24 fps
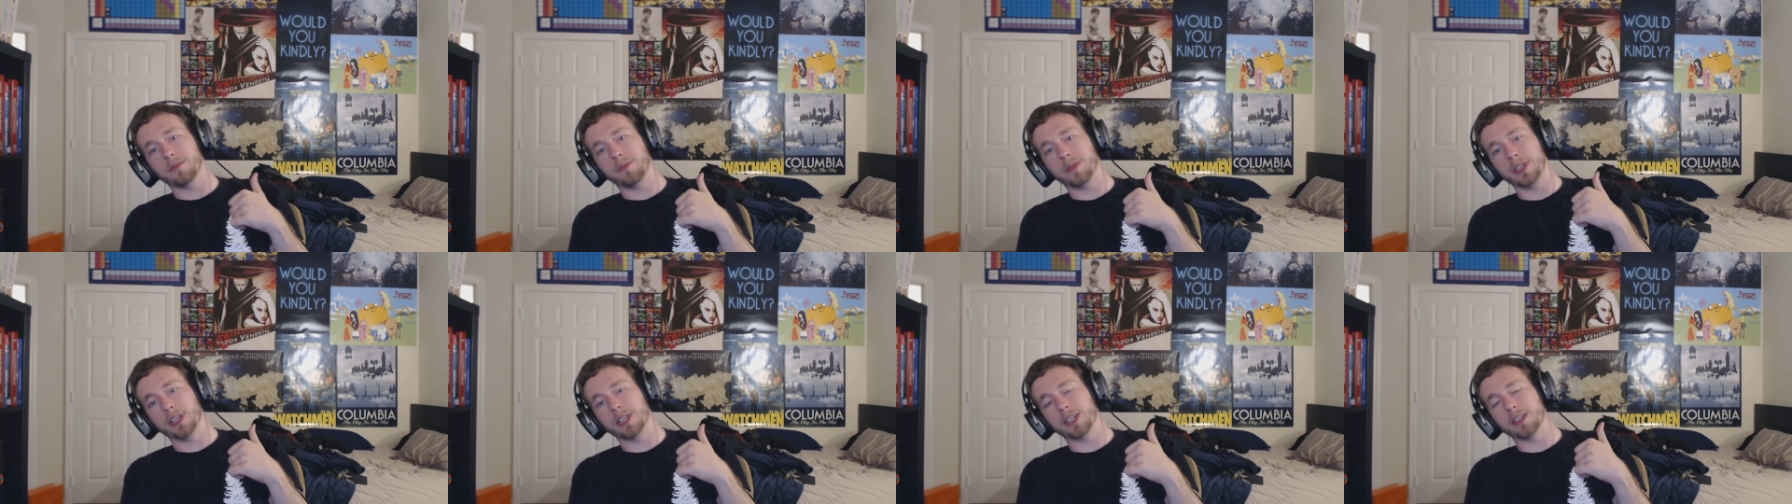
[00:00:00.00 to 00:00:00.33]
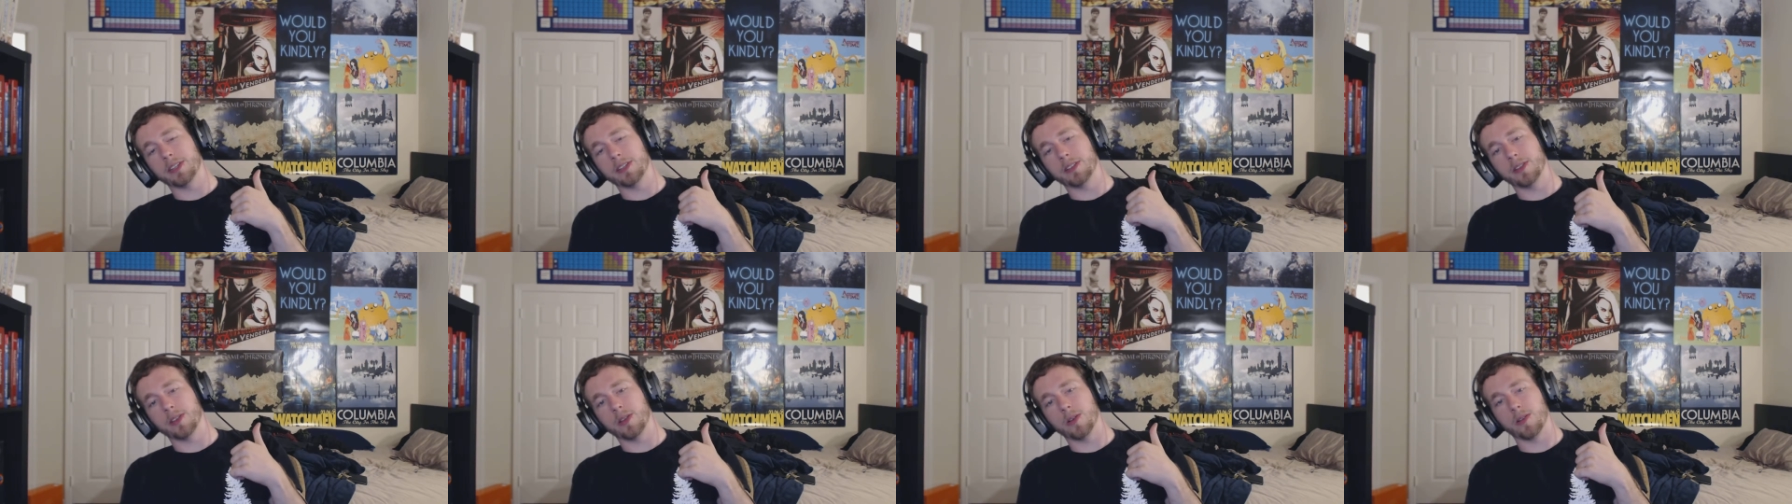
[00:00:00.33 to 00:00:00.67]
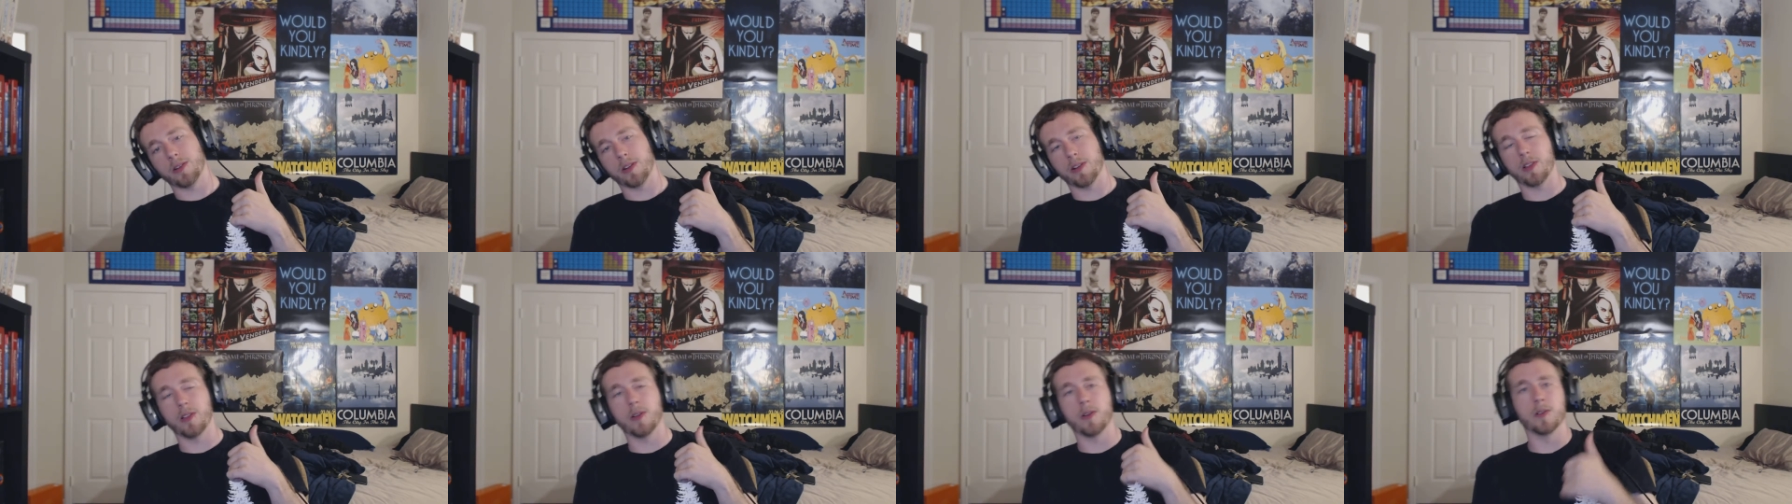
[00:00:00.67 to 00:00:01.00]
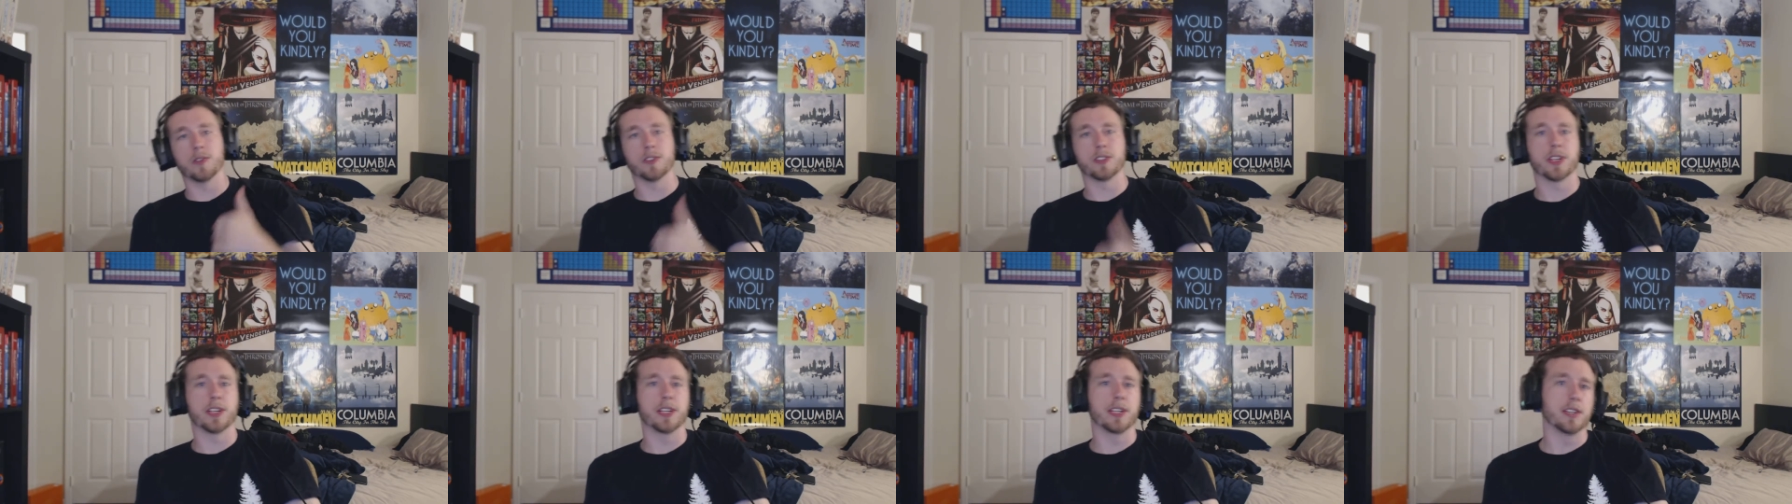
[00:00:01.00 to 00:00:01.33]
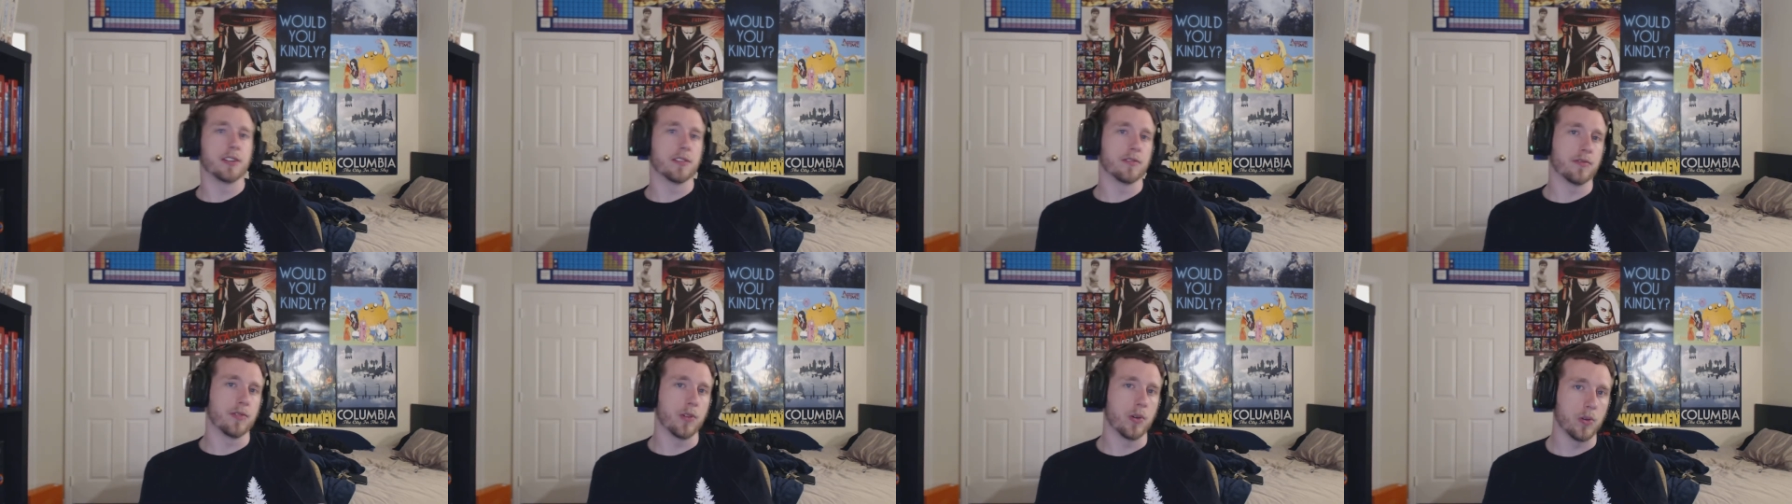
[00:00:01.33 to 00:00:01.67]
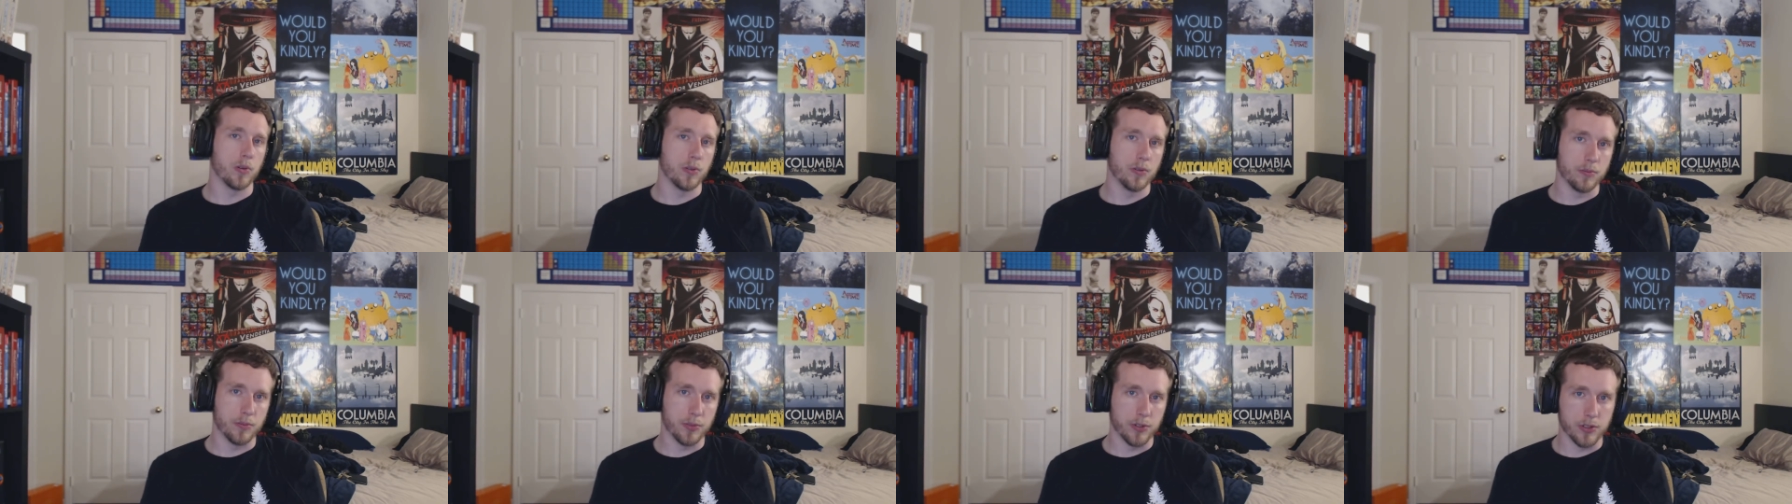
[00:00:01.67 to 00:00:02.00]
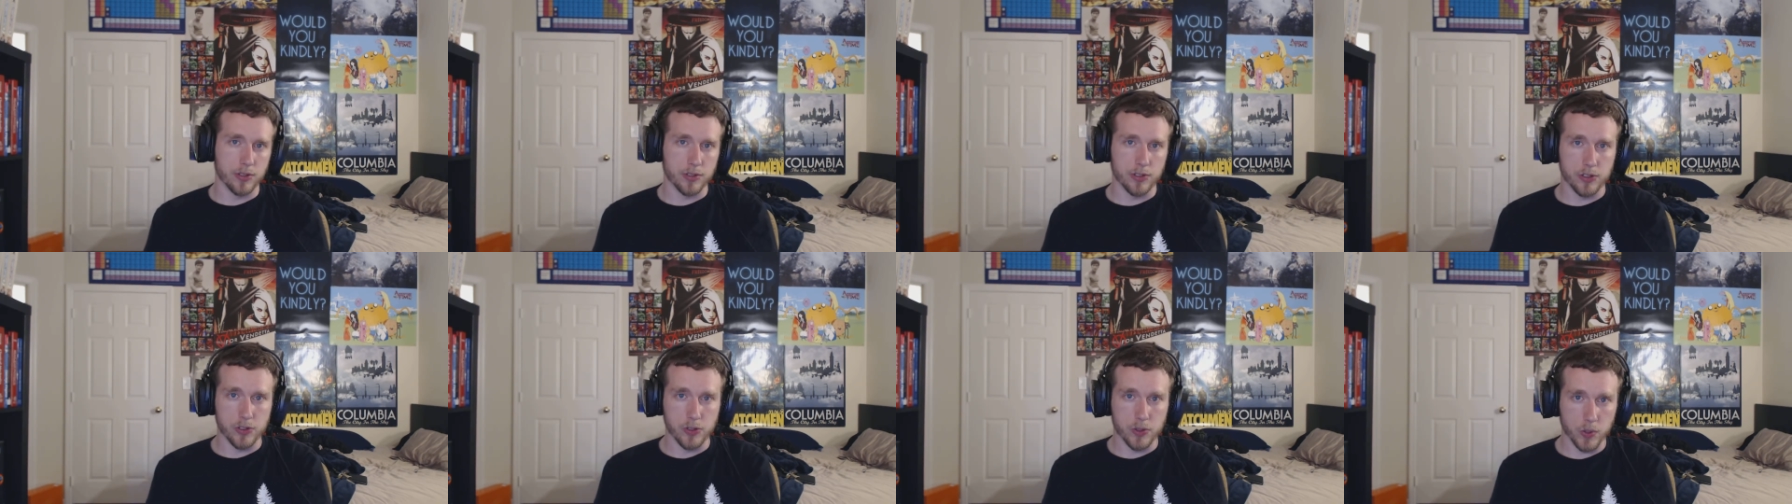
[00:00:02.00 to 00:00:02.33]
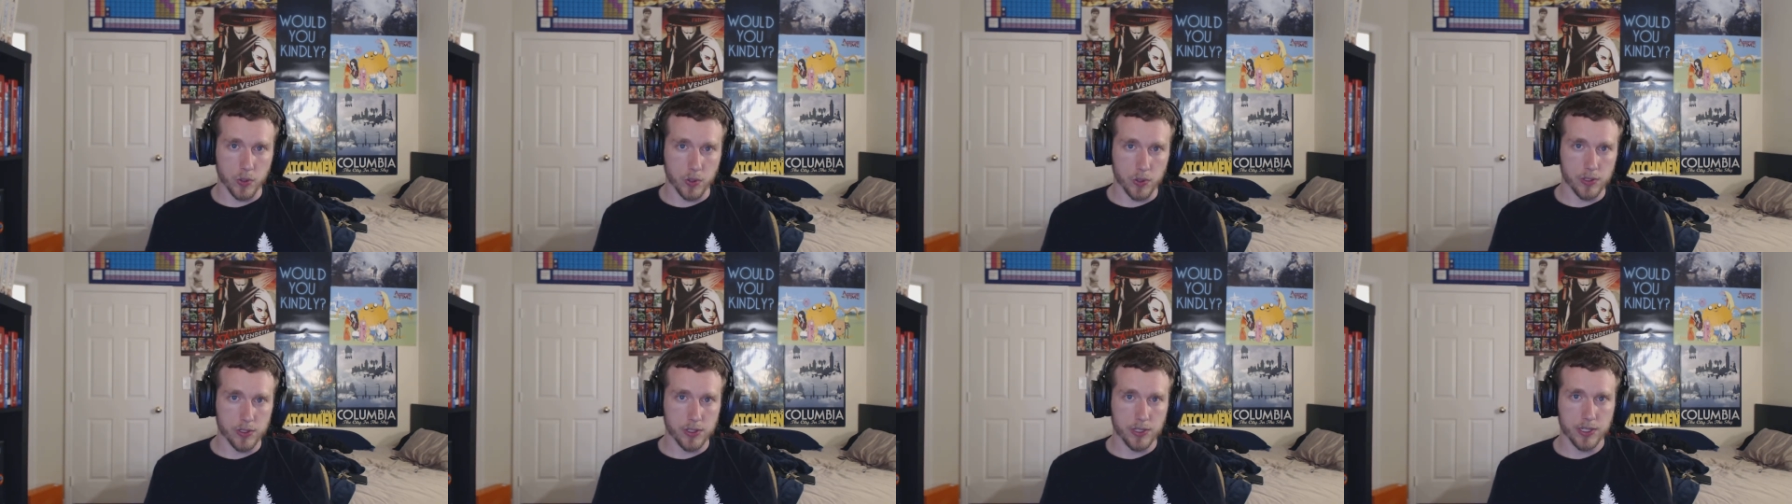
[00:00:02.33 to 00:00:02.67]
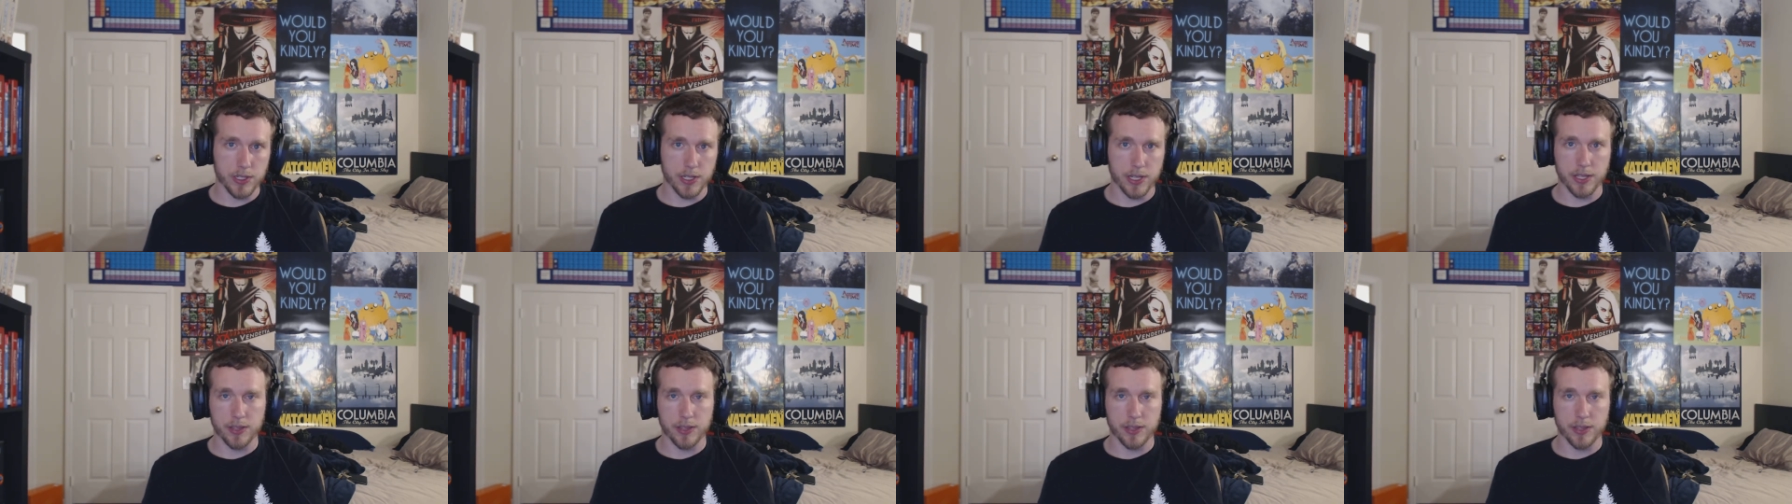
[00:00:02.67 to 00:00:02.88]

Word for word: big load of clothes I need to fold and put into drawers,